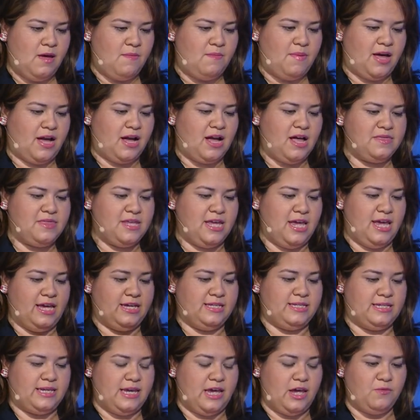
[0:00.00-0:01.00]
Back on the
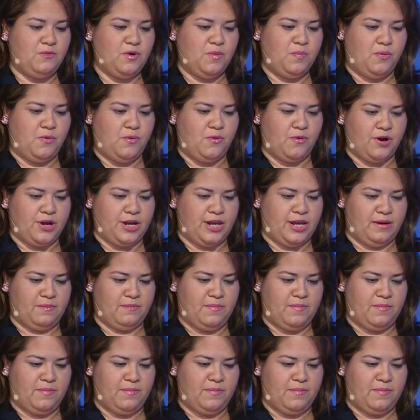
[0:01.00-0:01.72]
ACA reporting